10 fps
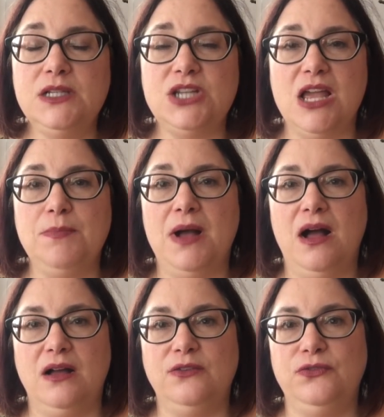type
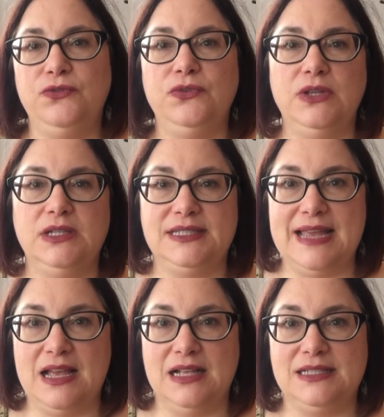of
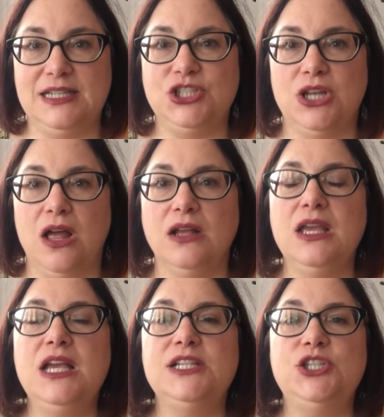stitch along.
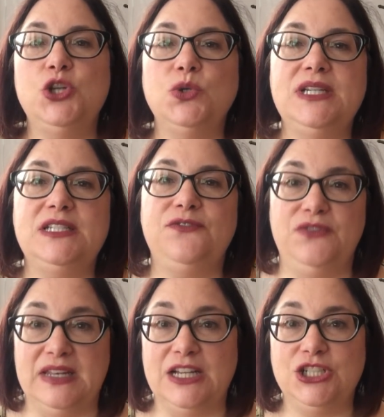So you don't need to
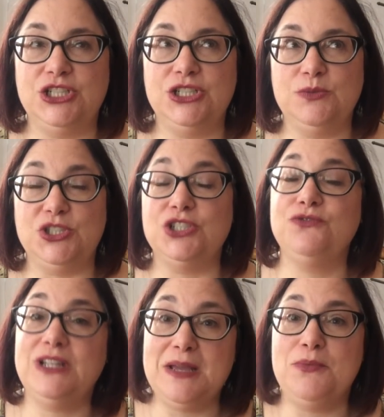finish, which is
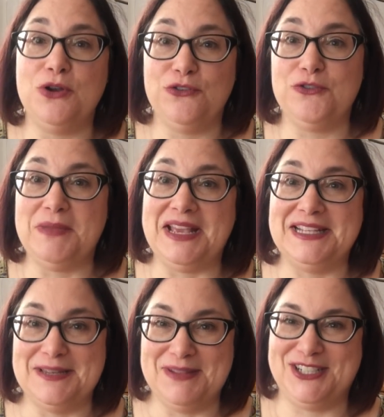really important for me
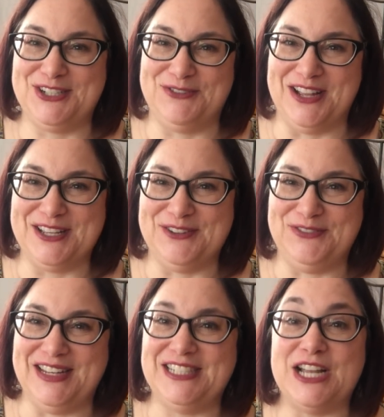because I'm not sure if I'm going to
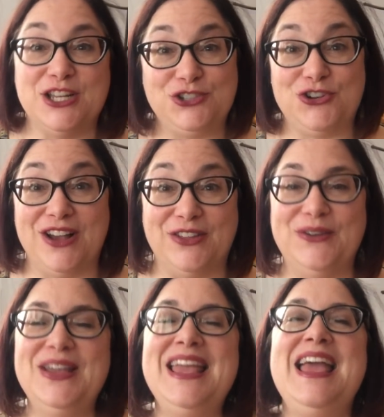finish. I'm going to try
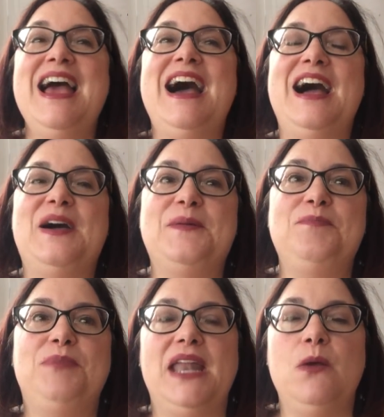though.
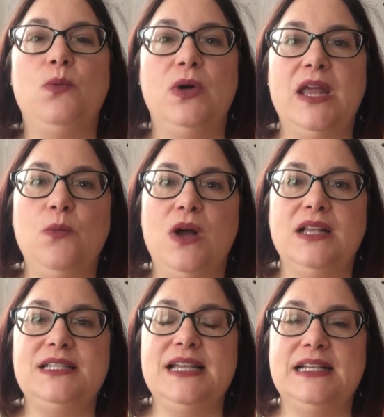But what I
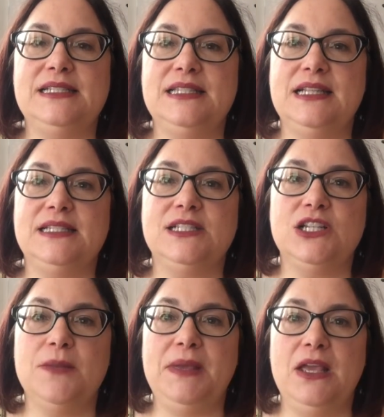want is, this is
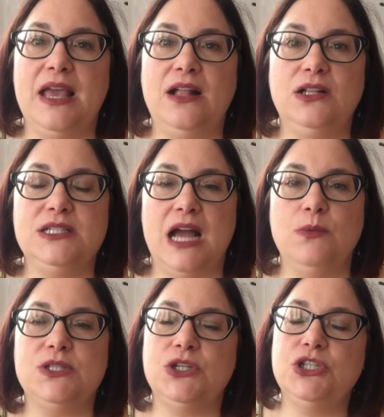going to be held, I
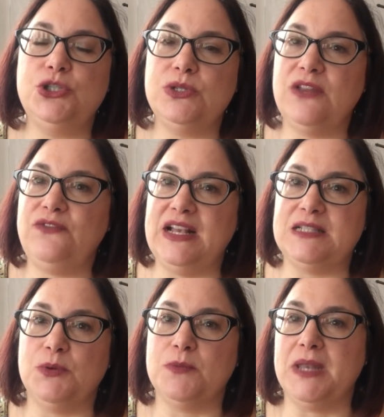was going to do it on
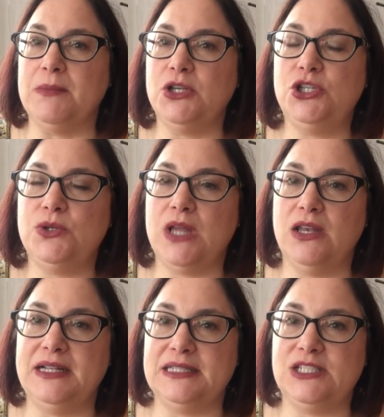Facebook, but I'm going to do it
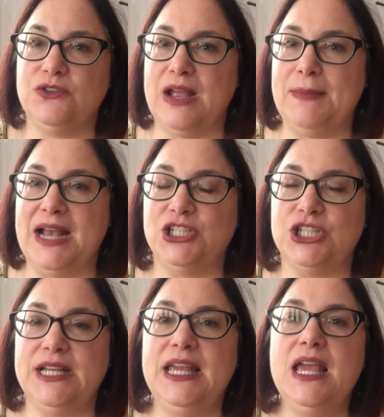on Instagram
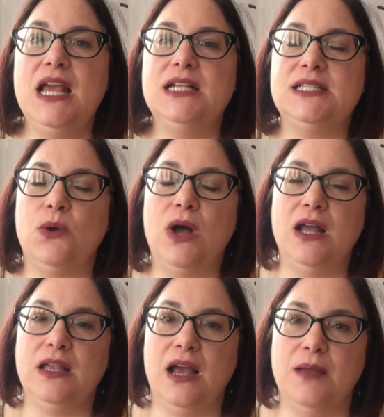actually. So
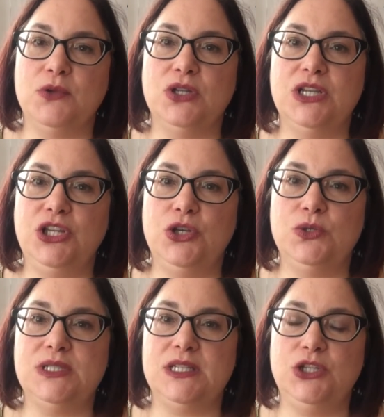I'm going to
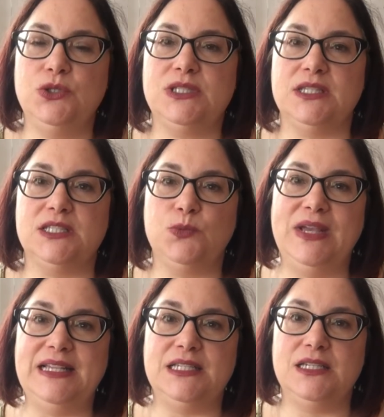use the
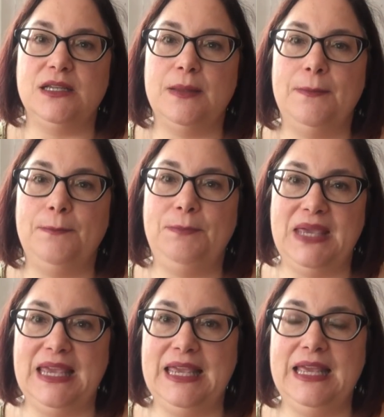Sweet
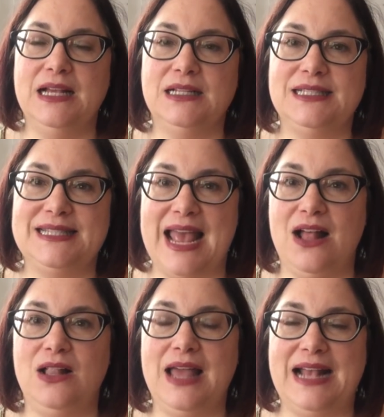Bee
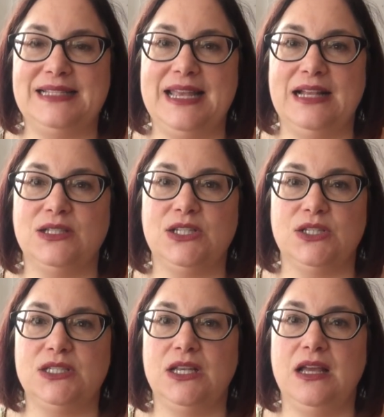Sal, S-A-L, so
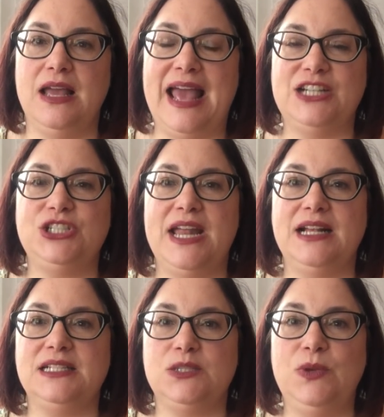
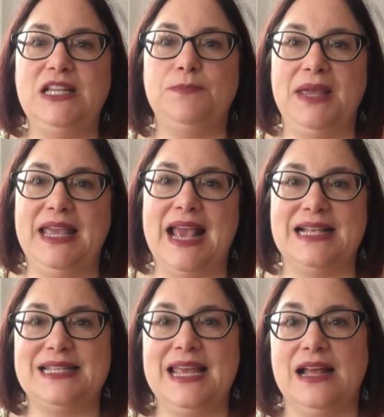hashtag Sweet Bee
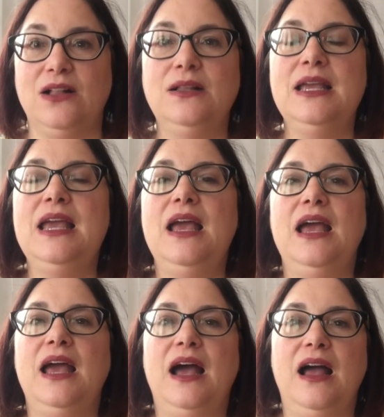S-A-L.
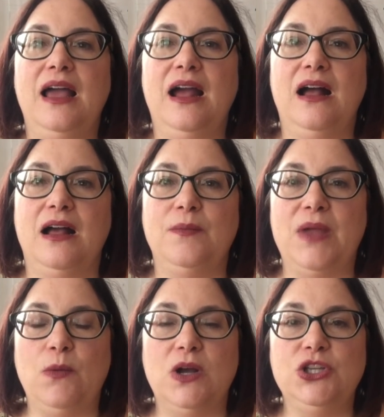
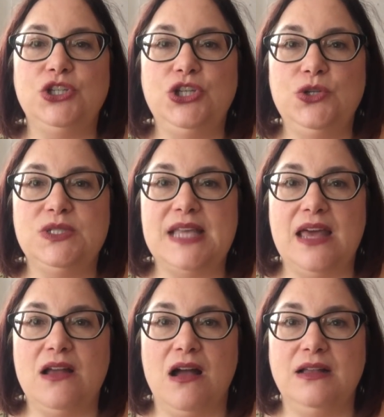I want you to use
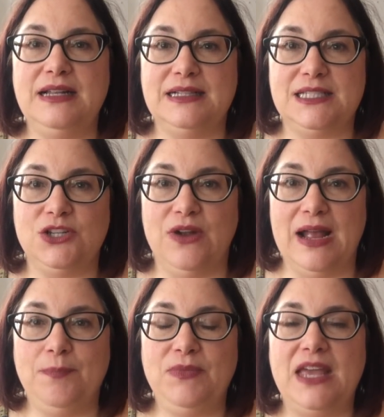that on
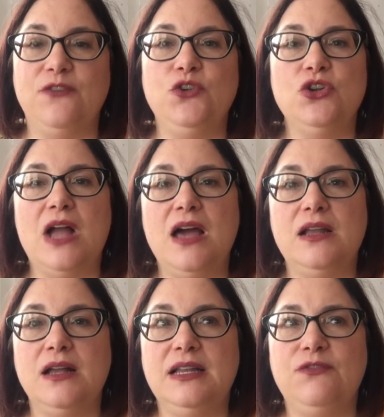Instagram. And if you're not
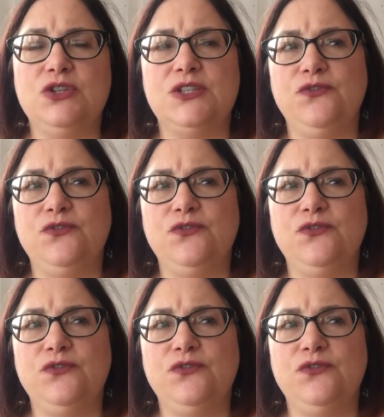on, if there's a